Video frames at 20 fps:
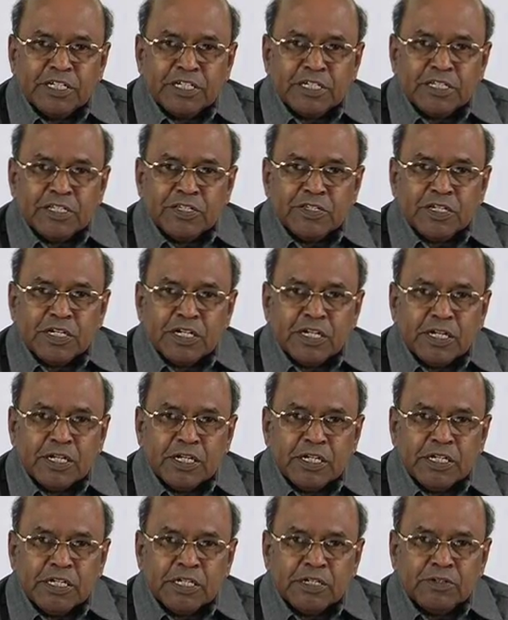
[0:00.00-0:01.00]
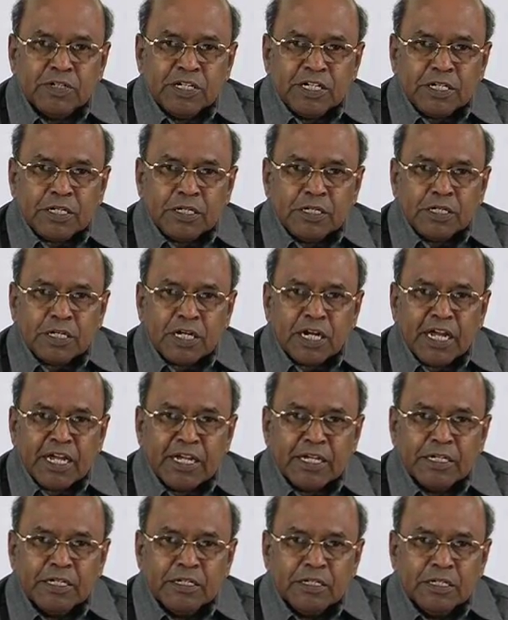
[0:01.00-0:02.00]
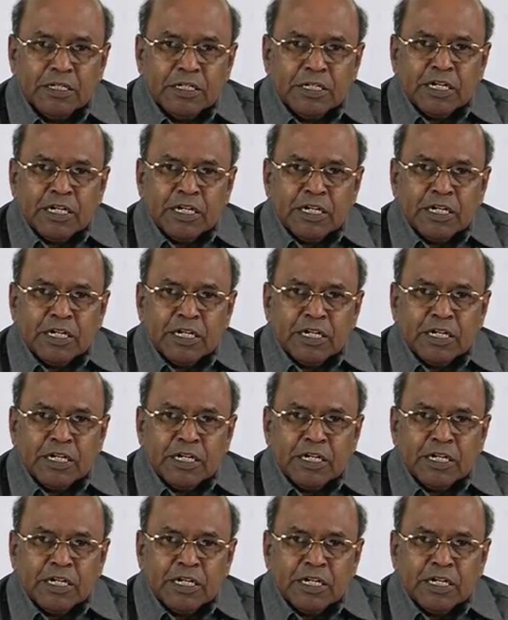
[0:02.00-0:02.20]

that is a equilateral triangle,